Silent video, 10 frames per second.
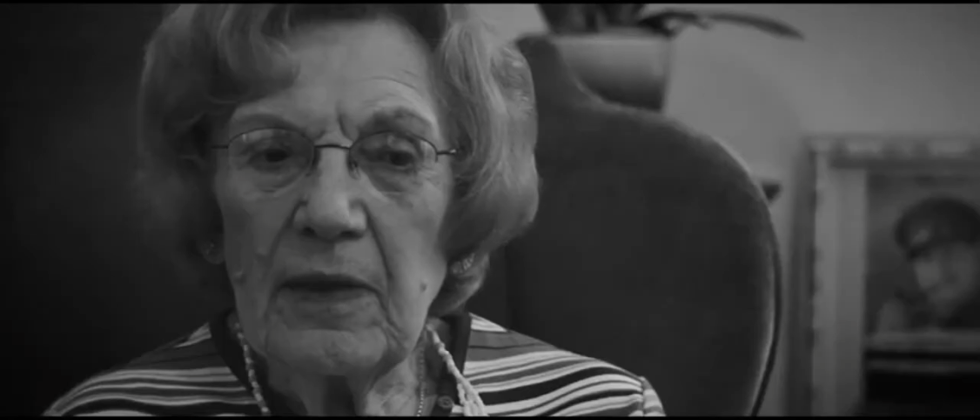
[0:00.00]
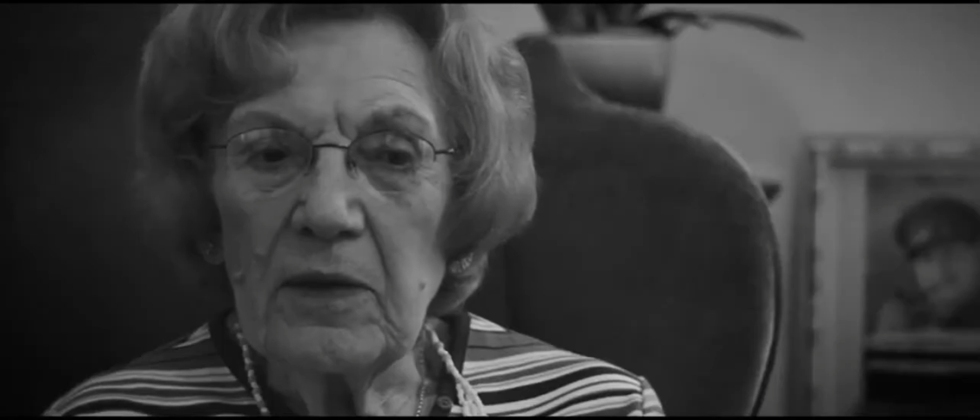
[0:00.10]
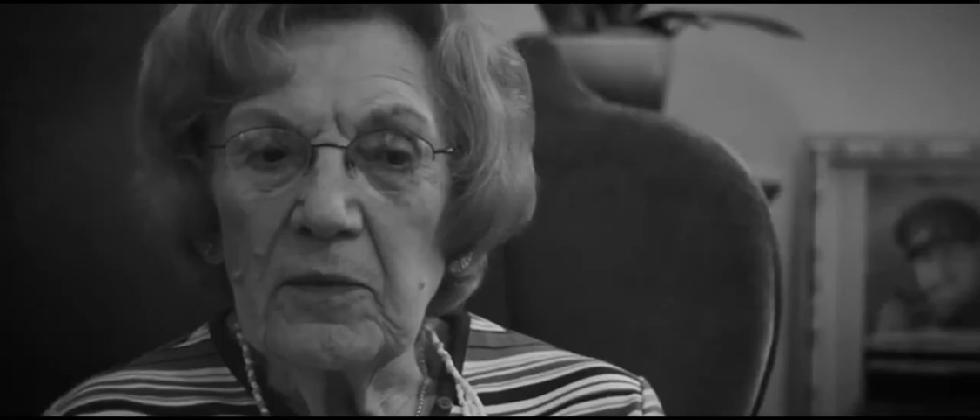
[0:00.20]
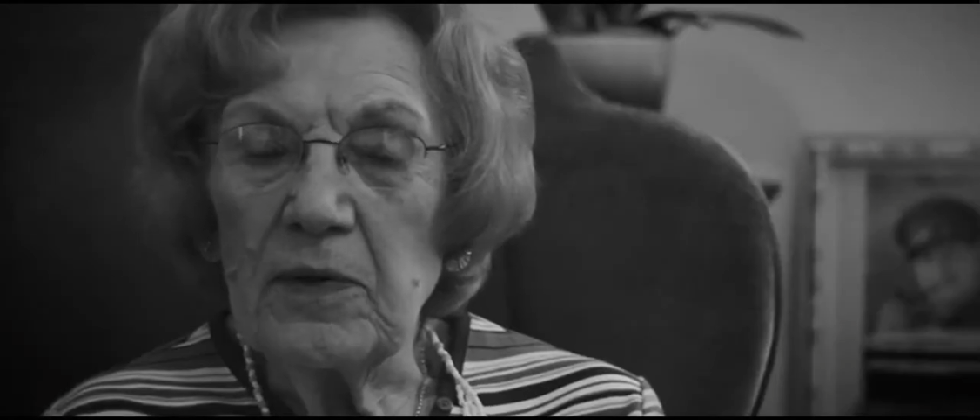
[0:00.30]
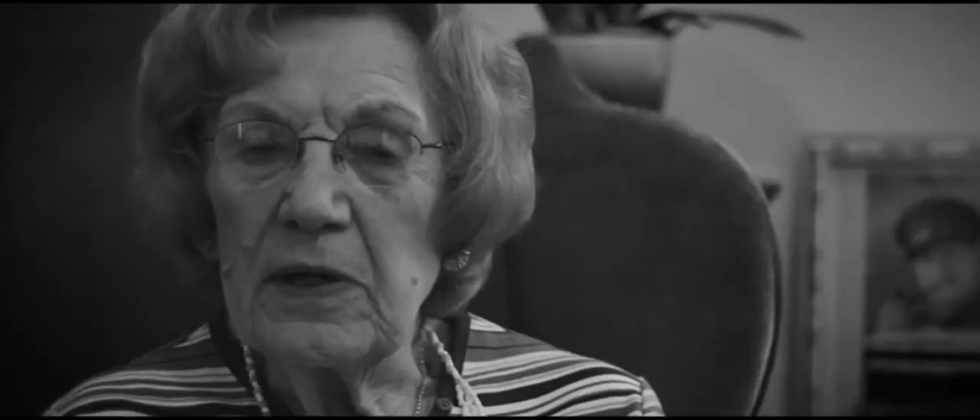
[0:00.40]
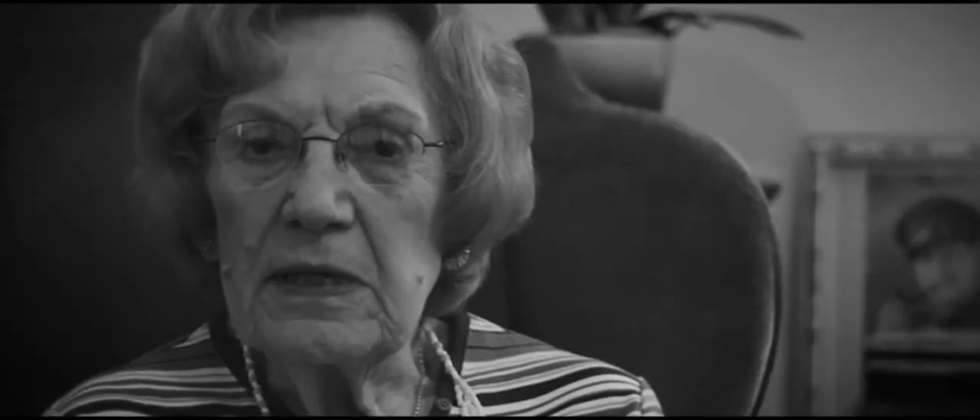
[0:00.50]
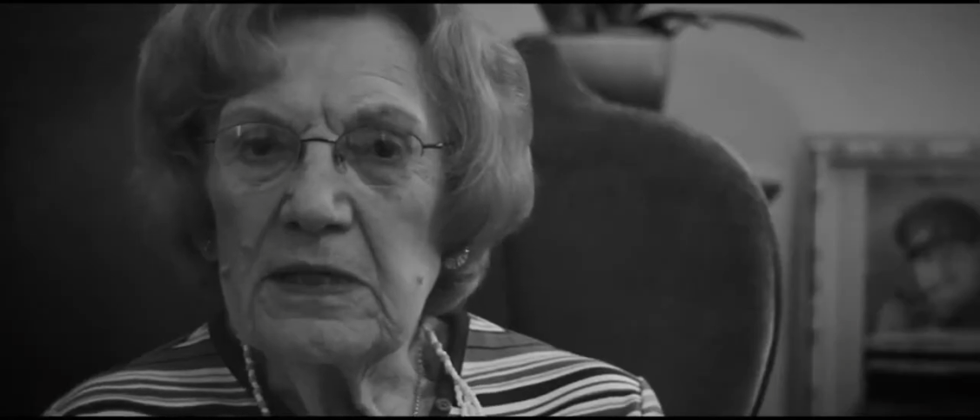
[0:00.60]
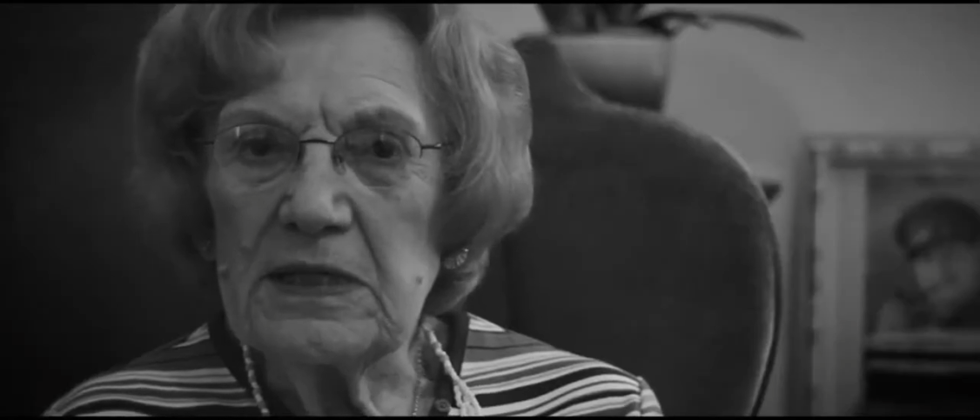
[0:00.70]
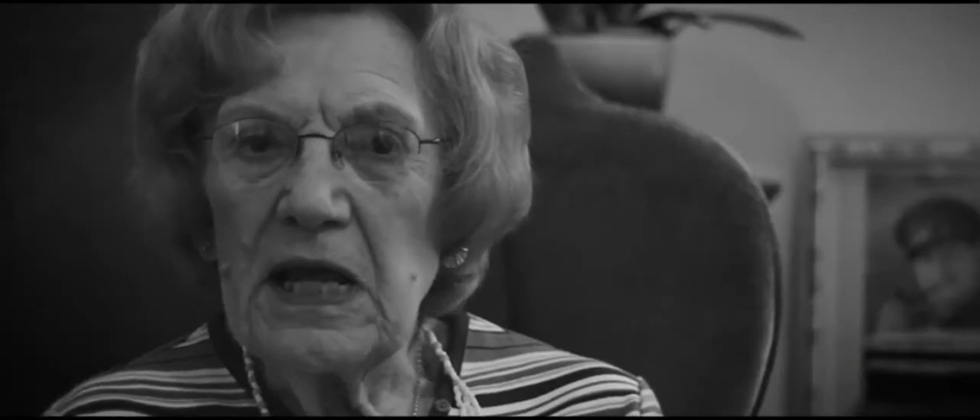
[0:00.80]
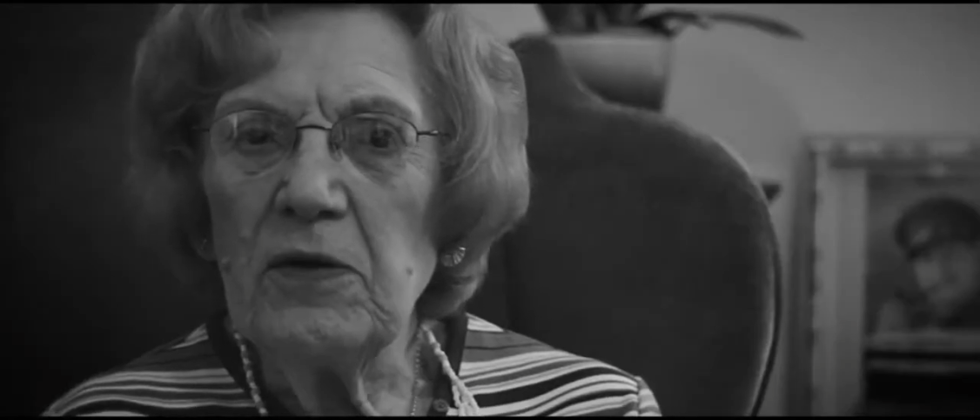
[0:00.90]
there were
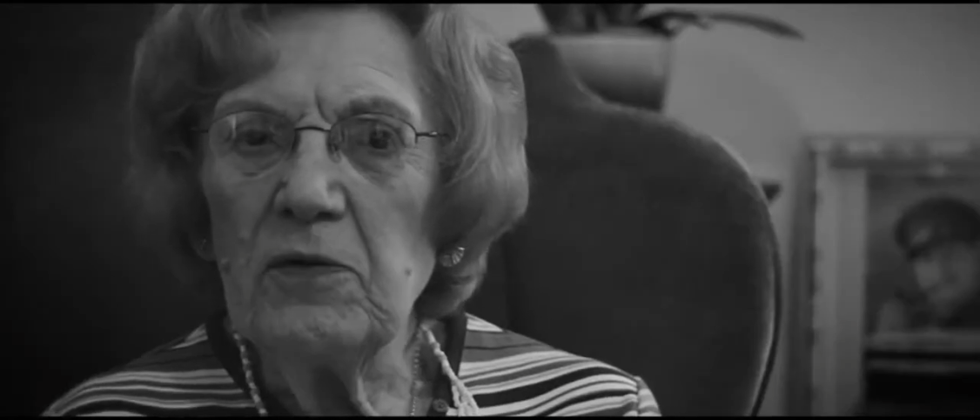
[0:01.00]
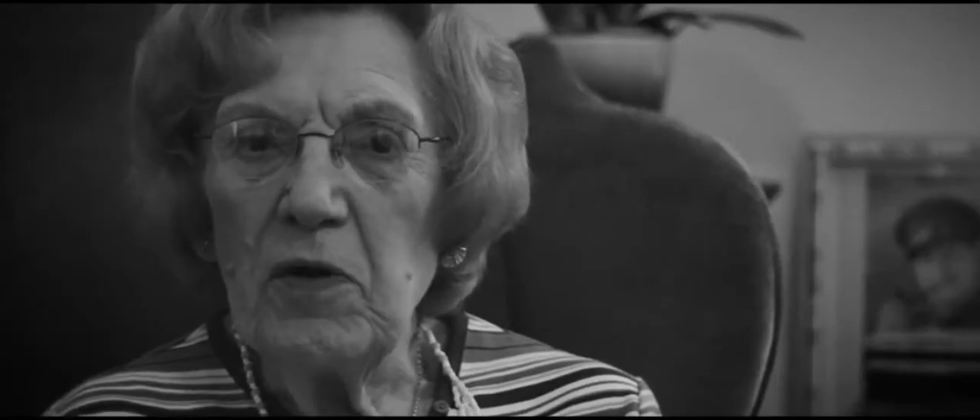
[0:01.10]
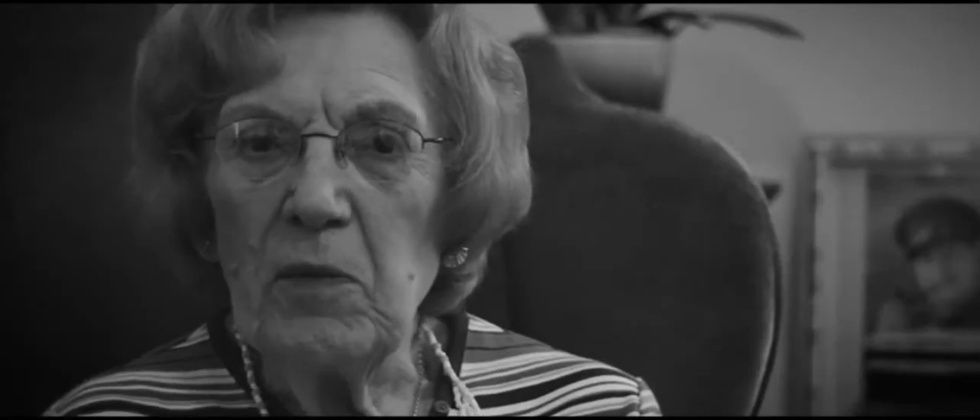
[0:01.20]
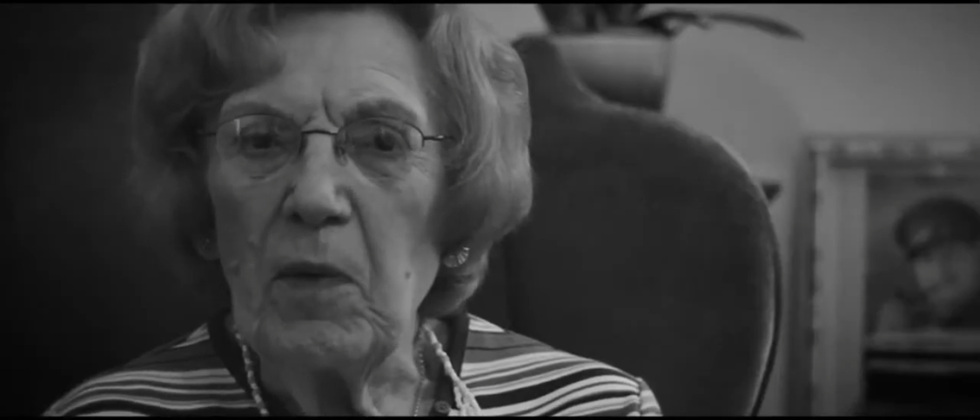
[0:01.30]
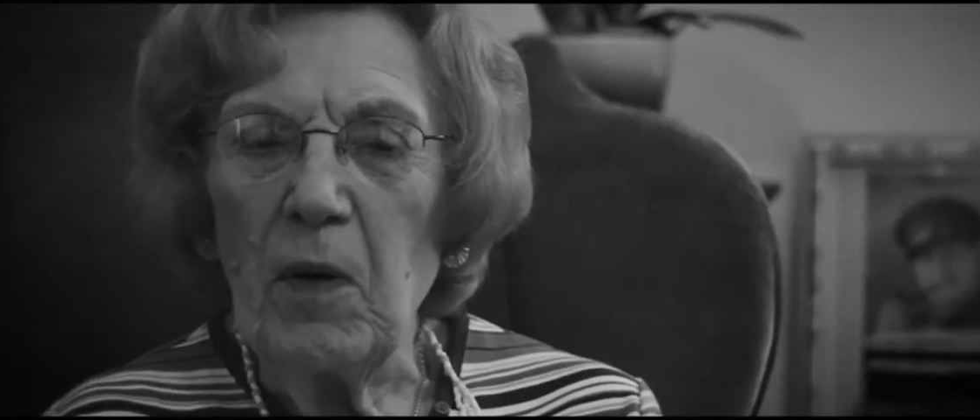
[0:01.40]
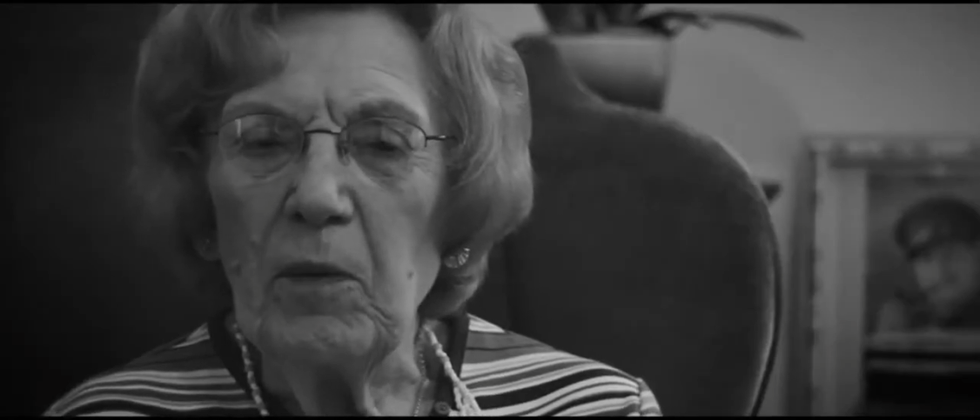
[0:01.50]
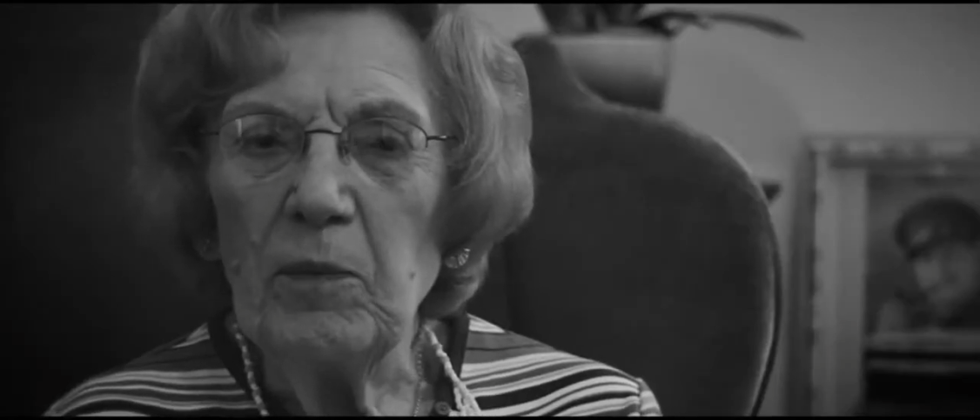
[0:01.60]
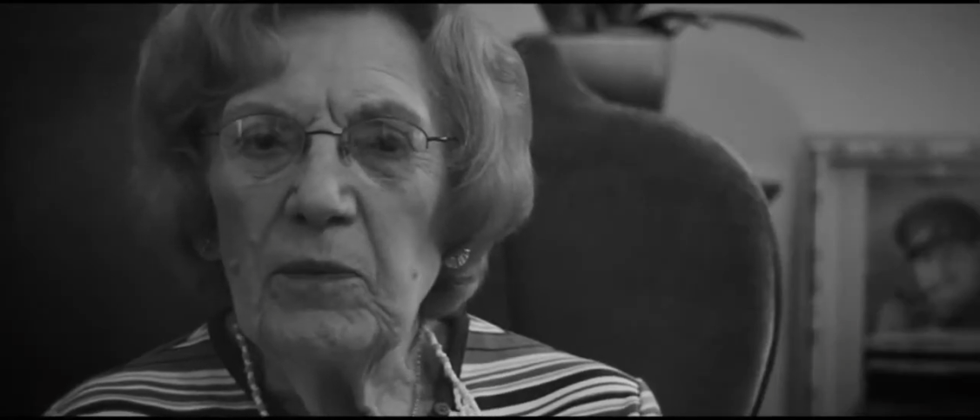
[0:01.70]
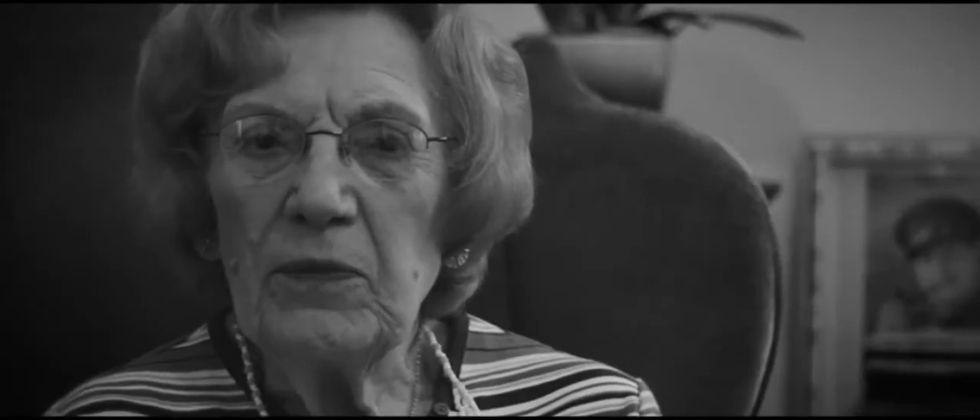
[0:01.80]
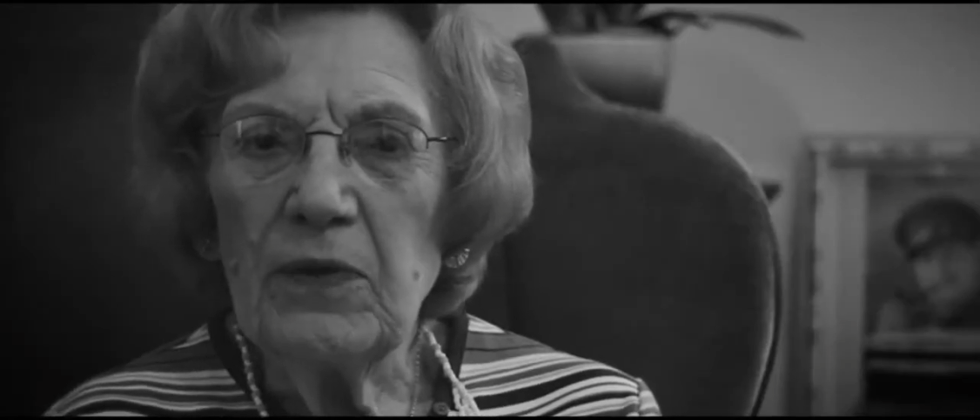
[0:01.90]
incendiary
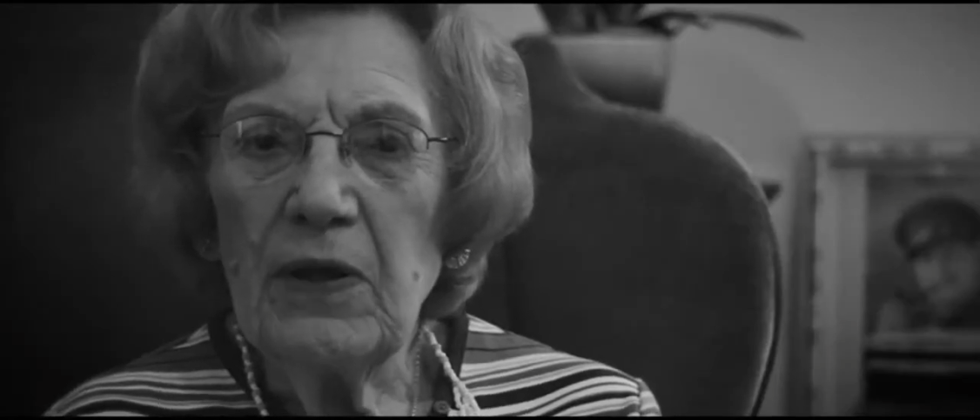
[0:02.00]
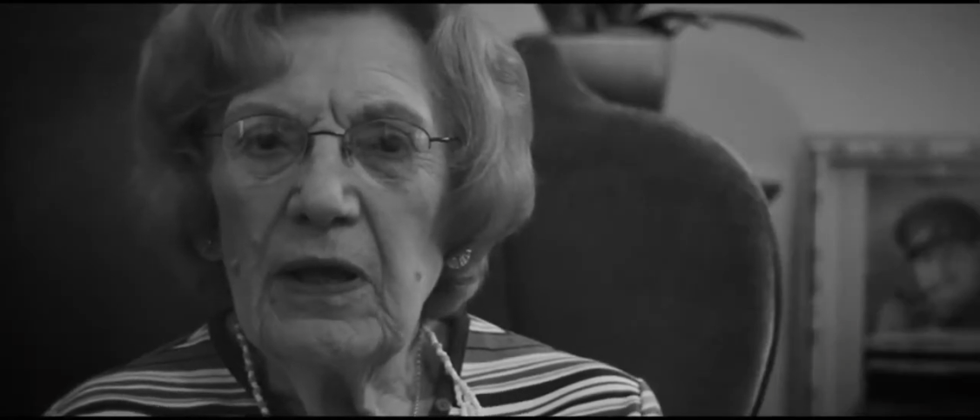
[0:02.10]
bombs